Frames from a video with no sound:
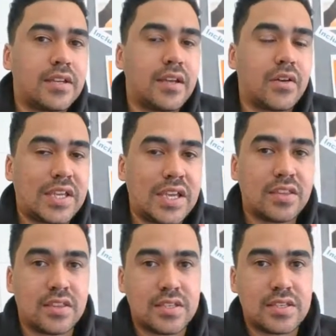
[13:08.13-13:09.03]
Now, again,
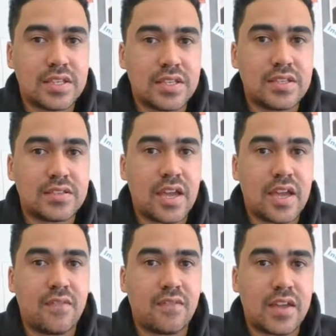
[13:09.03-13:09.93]
this is a
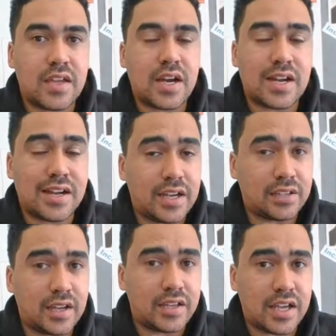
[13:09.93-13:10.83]
VCAR
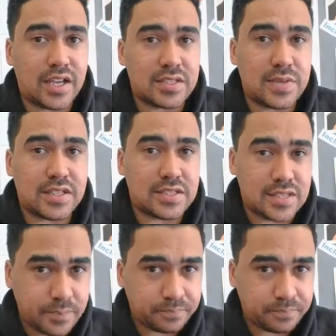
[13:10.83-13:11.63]
guideline that has been set,